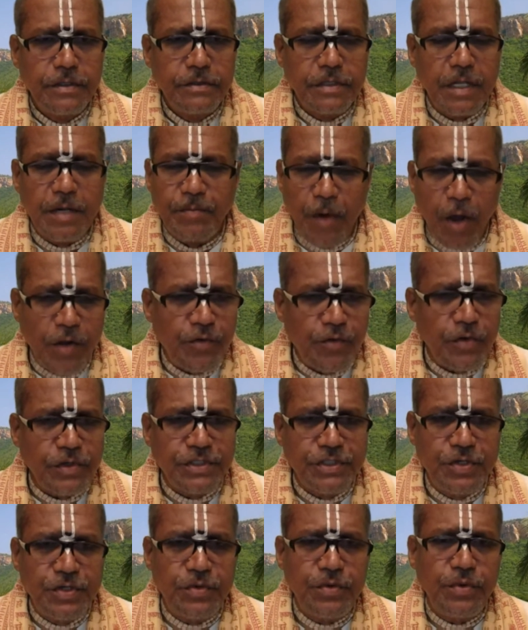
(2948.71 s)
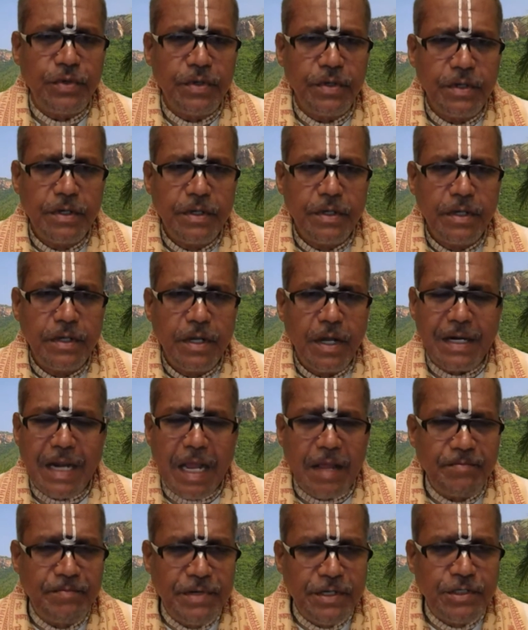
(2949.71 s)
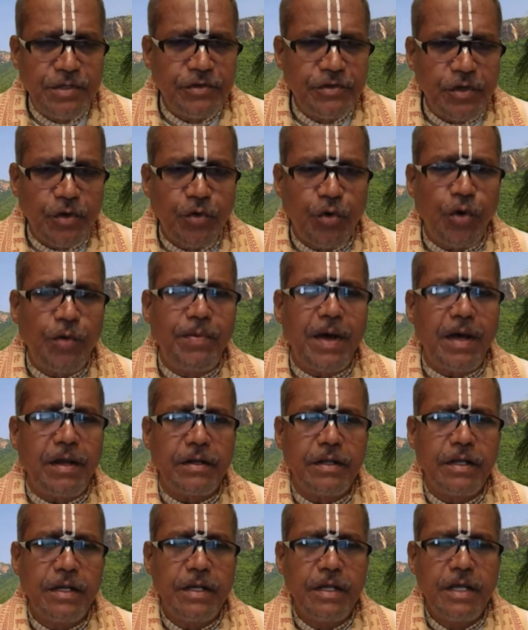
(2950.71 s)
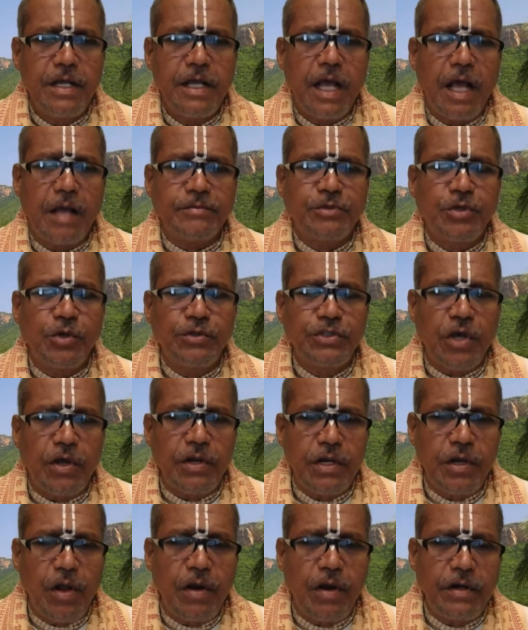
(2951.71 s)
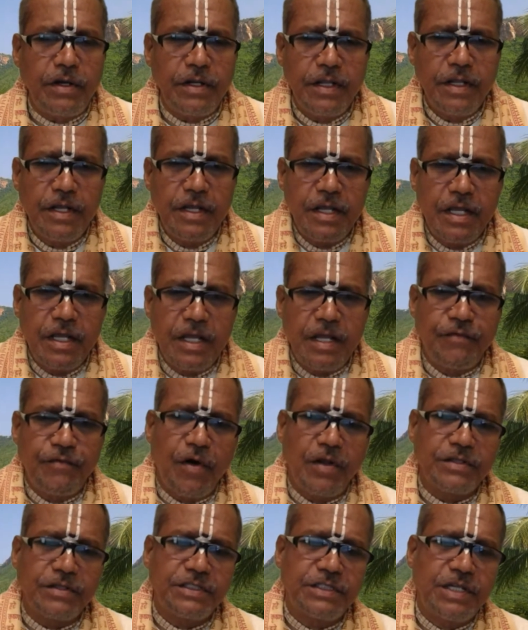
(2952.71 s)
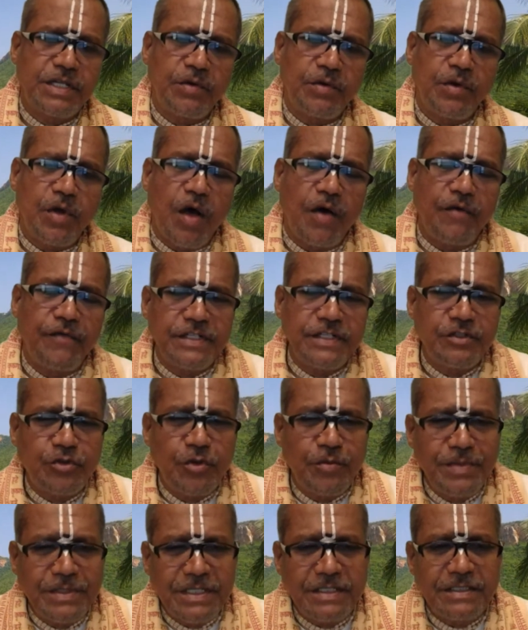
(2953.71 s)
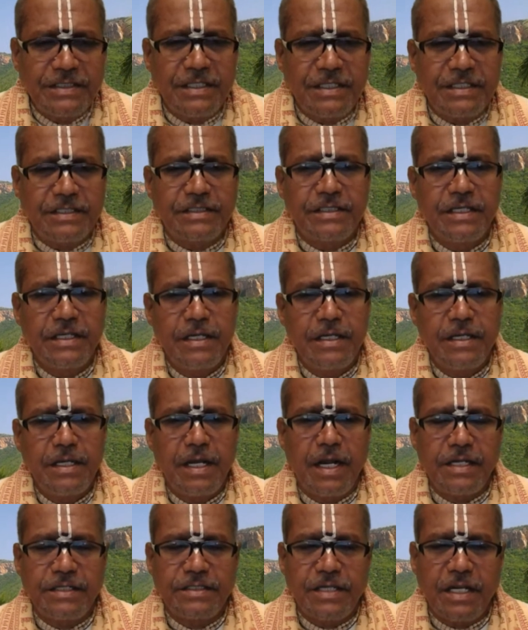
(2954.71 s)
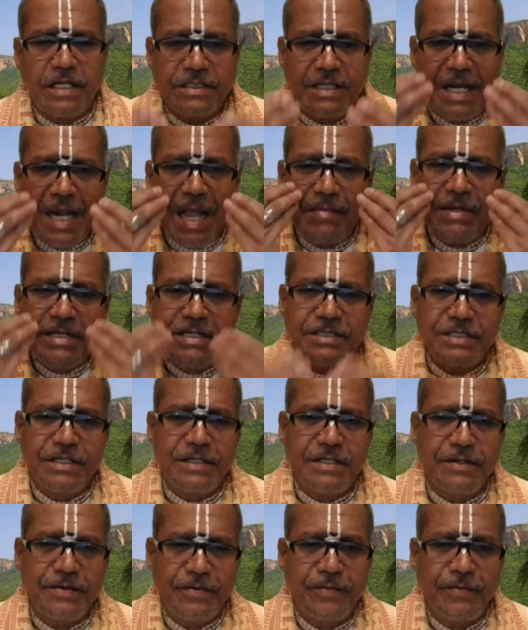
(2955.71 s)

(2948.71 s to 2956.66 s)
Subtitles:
The boy was you. And I beat you with the crowbar. I'm so sorry, Lord. He falls down, offers his obeisances, and starts lamenting.